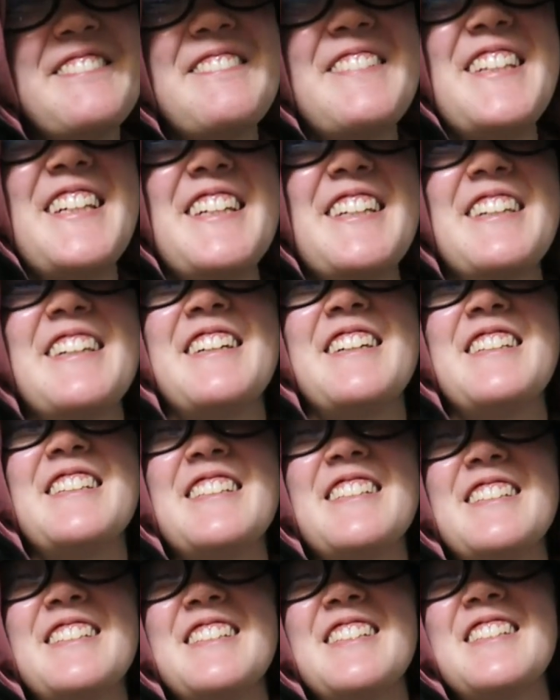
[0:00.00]
Oh my gosh,
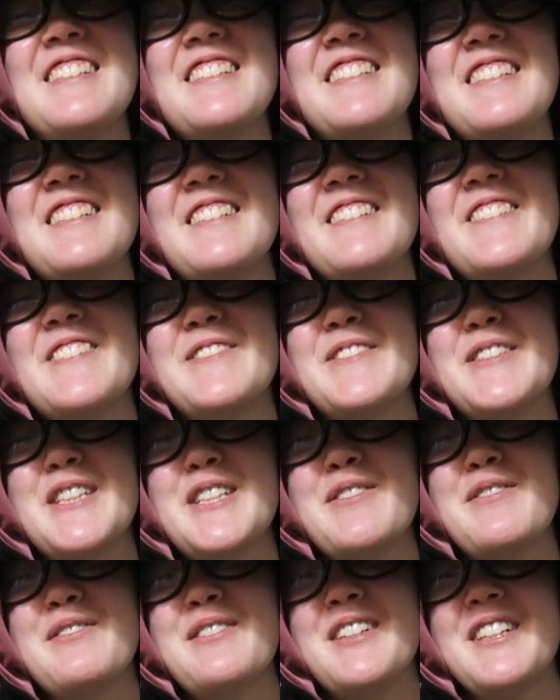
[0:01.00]
this is so
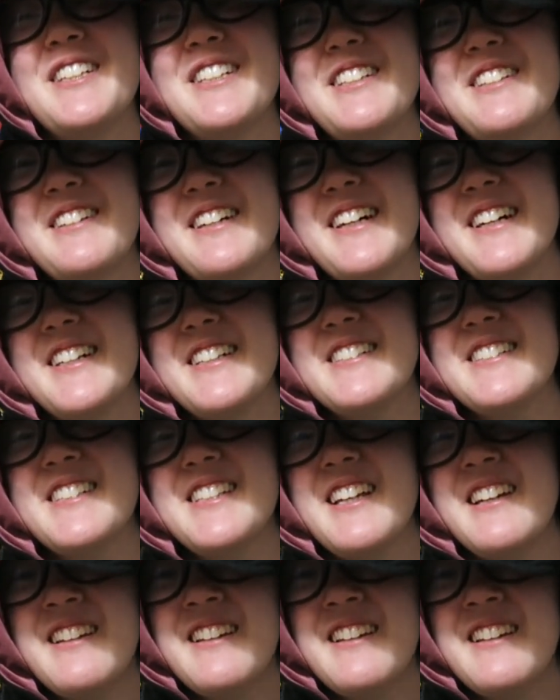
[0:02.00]
much fun, guys.